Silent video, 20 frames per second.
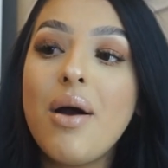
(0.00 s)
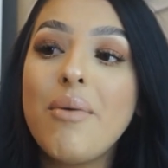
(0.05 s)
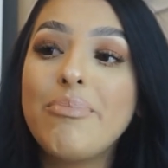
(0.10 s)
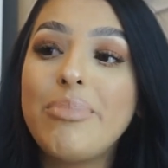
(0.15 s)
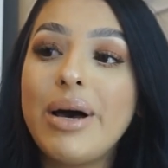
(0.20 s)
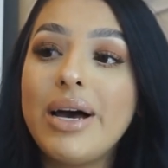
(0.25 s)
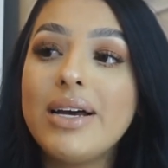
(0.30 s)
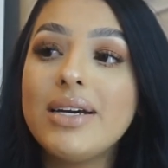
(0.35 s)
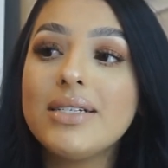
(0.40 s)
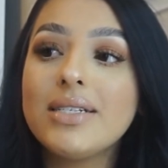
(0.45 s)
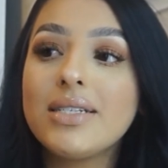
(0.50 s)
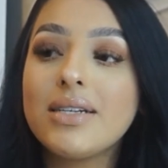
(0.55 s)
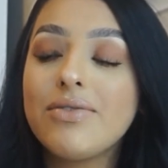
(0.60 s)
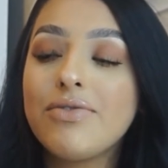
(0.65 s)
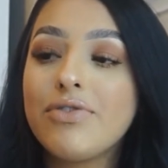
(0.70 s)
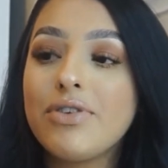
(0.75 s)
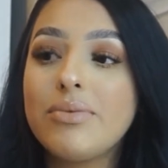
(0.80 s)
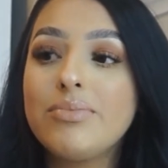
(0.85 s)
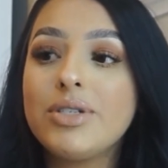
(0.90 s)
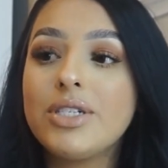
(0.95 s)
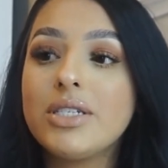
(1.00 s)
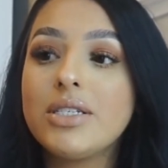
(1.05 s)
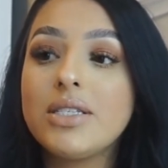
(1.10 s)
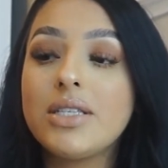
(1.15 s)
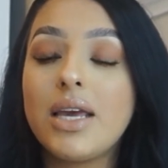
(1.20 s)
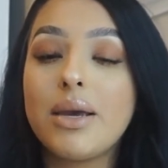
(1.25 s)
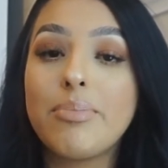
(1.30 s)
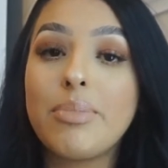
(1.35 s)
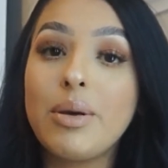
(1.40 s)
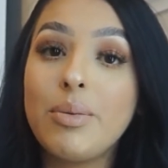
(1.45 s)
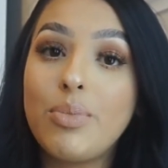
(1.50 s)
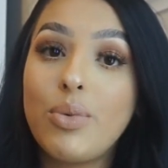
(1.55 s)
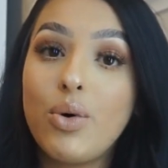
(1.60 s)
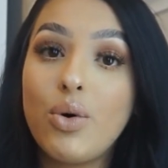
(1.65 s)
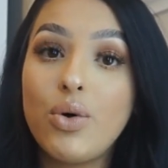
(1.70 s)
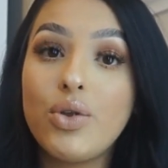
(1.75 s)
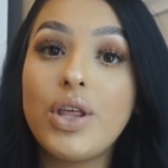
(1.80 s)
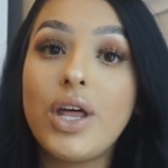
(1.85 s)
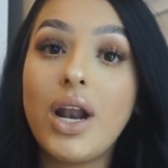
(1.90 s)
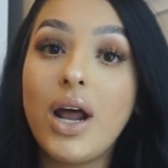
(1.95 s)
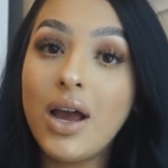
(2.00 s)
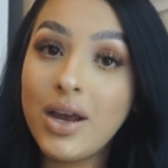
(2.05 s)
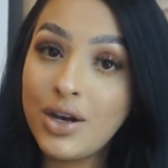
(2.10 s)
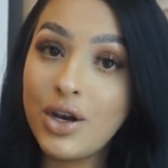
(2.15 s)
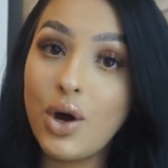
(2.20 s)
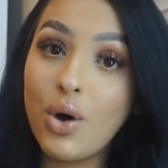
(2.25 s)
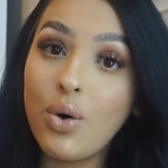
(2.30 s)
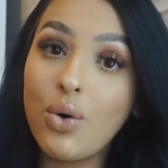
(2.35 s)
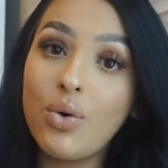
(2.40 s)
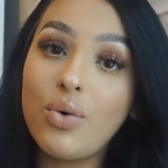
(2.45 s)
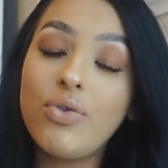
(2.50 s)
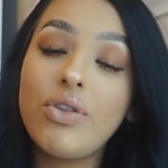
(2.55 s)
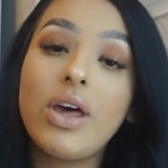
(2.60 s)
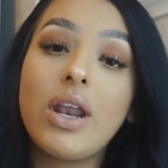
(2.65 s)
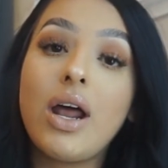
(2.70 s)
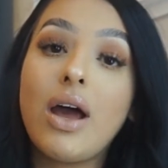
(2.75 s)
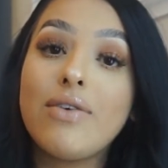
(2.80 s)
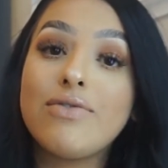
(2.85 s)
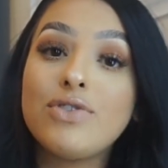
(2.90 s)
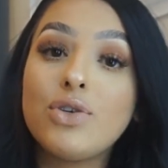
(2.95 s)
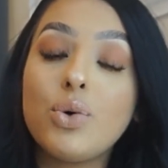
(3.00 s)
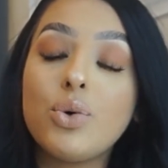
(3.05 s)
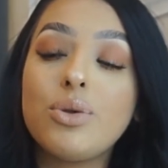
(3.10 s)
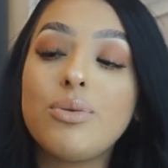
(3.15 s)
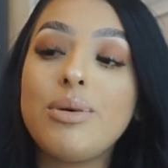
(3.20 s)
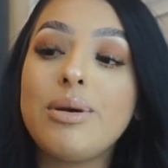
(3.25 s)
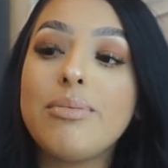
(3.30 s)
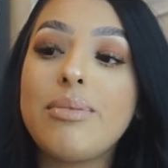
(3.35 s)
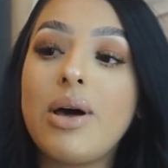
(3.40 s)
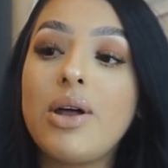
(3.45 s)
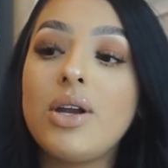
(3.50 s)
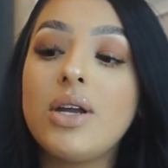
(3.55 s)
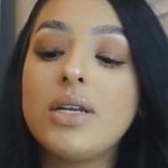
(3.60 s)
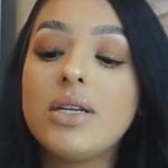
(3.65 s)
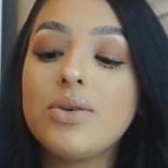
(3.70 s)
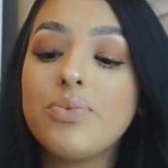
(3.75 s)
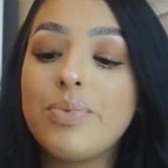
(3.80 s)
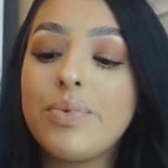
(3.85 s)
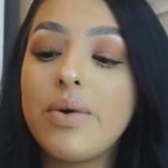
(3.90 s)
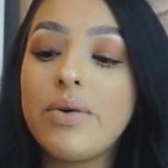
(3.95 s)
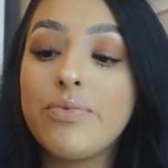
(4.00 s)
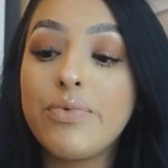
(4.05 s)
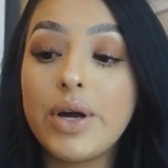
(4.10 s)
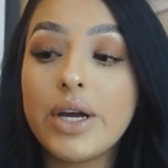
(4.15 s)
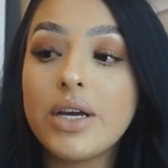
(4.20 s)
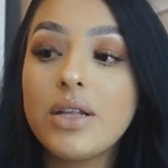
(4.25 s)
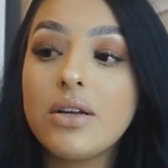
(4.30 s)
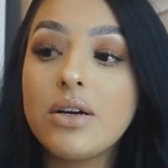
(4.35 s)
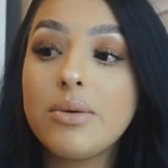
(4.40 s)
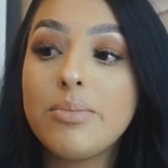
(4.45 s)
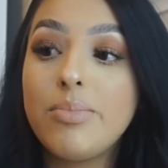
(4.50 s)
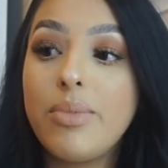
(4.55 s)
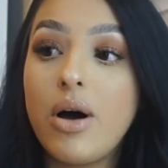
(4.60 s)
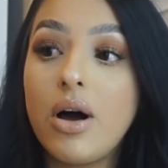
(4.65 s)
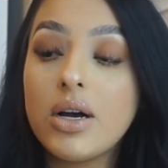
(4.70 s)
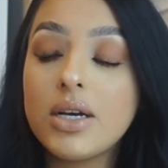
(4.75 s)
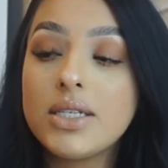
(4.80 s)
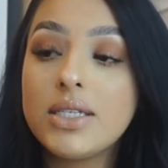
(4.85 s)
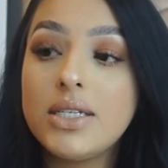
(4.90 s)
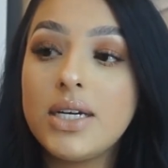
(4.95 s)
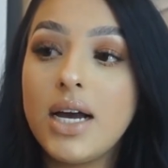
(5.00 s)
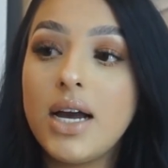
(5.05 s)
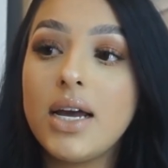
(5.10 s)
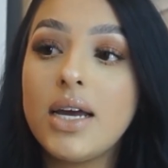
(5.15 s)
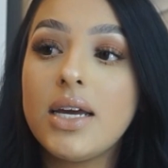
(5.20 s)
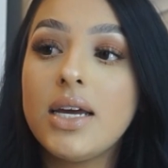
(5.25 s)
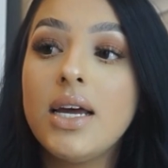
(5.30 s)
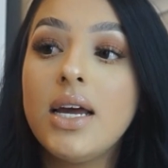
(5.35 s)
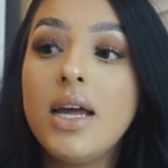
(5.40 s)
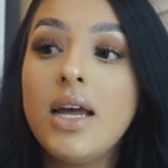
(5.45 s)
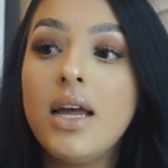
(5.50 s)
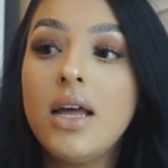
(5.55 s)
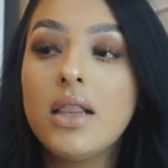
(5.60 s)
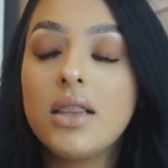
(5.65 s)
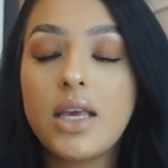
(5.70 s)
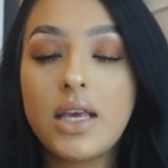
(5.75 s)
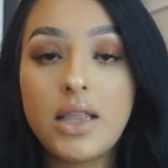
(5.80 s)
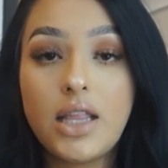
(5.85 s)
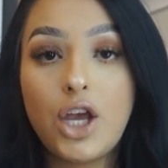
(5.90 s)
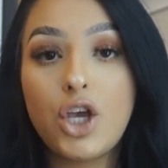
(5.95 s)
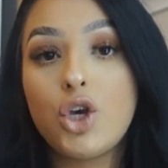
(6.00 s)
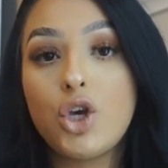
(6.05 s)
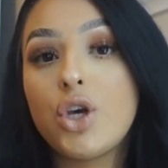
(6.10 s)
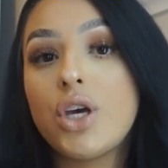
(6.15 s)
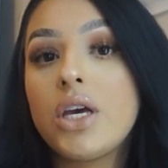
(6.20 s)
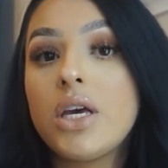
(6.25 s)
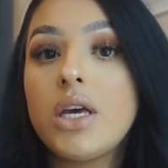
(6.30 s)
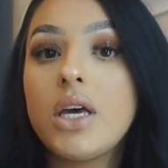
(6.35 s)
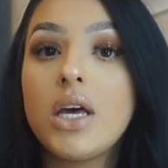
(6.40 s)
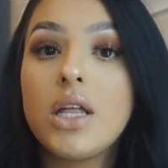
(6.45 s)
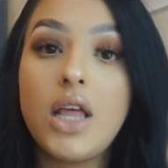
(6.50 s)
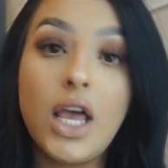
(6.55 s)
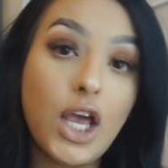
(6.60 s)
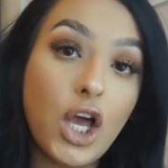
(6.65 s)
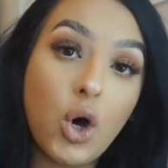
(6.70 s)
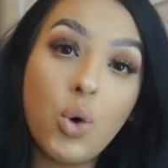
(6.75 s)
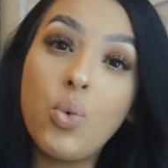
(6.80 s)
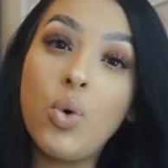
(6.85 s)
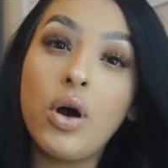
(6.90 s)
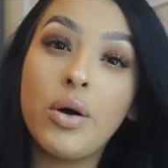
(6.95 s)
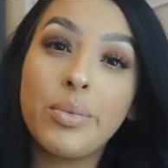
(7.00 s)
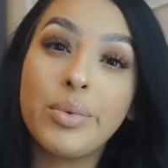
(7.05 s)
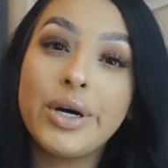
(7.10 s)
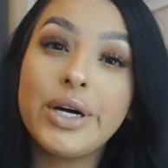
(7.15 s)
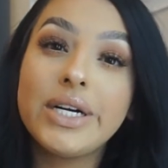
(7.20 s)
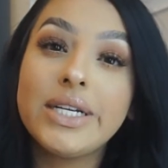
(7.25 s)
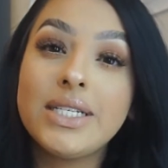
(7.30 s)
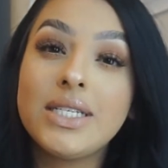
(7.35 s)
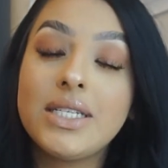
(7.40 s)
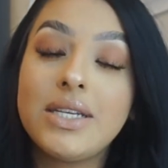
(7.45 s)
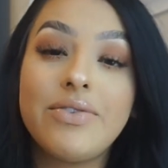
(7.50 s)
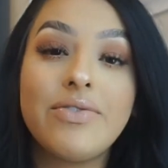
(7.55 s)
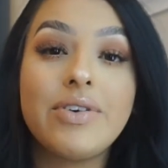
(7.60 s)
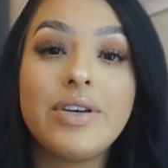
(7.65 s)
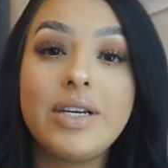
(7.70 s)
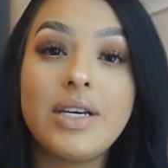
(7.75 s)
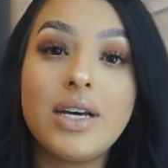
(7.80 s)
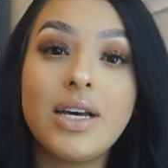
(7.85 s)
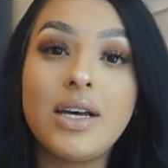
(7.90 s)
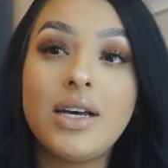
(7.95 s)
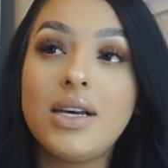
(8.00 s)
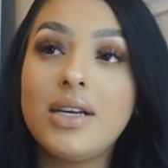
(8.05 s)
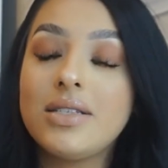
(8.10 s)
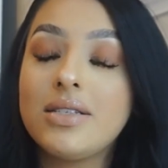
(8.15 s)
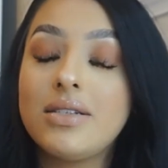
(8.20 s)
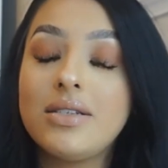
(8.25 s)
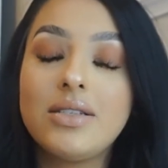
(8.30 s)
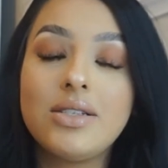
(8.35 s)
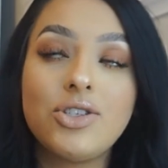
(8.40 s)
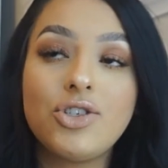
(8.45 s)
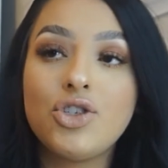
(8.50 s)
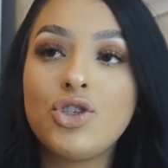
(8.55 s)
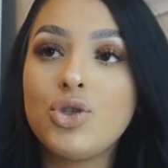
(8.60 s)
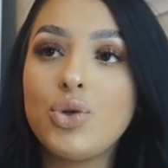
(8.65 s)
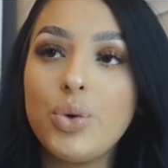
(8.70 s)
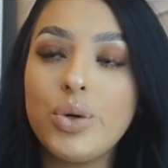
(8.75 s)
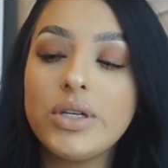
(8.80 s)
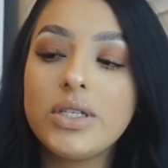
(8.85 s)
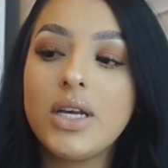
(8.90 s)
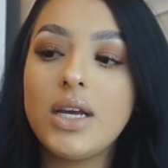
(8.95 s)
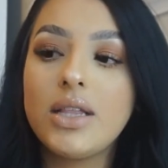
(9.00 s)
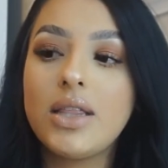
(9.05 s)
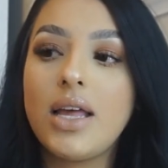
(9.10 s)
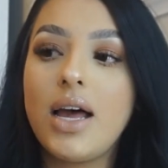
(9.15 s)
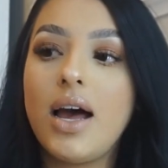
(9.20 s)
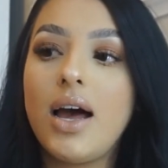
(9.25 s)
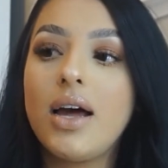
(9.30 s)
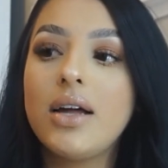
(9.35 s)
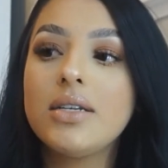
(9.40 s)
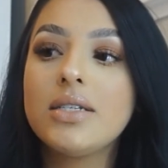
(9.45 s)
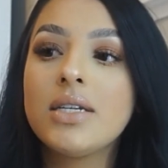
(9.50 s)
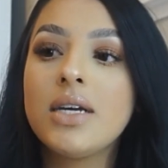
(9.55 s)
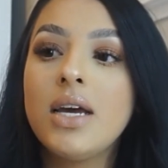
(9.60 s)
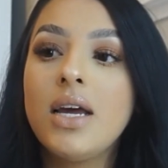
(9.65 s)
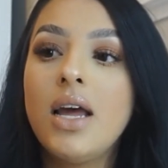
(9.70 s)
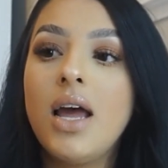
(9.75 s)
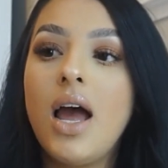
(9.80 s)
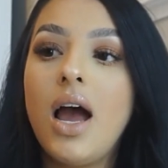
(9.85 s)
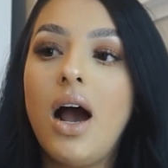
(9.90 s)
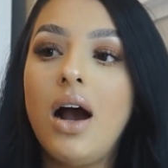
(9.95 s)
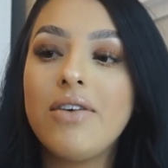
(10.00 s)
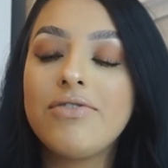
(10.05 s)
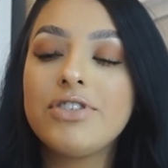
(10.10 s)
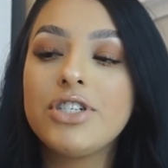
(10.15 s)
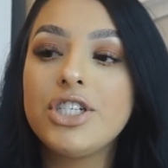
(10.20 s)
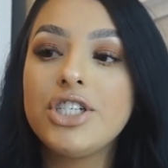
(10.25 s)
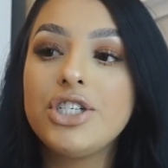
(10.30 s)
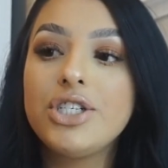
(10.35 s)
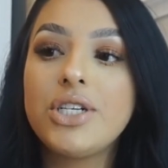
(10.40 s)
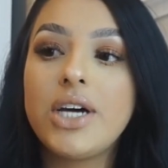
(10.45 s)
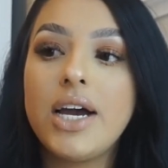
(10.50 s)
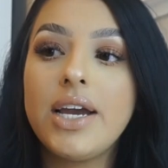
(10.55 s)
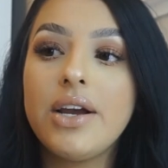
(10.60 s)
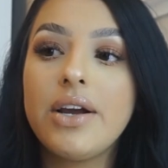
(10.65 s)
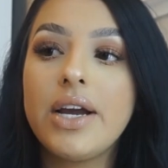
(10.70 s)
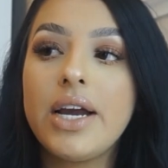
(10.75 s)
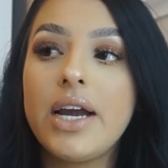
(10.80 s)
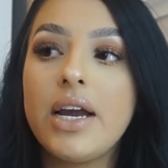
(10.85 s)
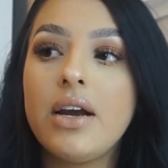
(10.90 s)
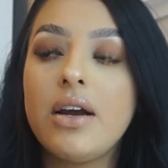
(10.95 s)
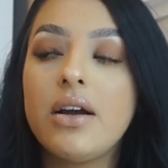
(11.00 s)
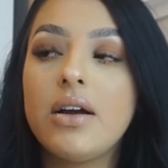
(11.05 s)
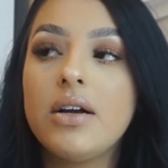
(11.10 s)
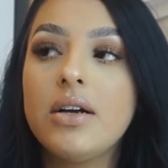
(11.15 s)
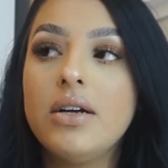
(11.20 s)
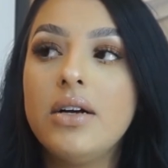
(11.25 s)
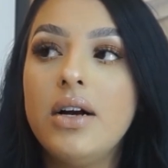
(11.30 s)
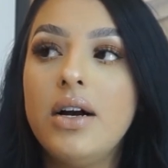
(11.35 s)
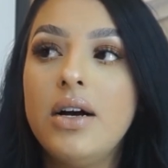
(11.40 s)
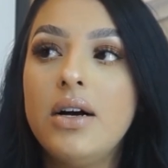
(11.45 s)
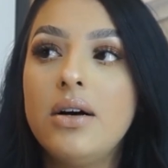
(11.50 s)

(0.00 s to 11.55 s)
but from just like people that I know and that have told me about it, regular box dye, like that you can get like at Walmart and CVS and just stores like that, after you dye your hair,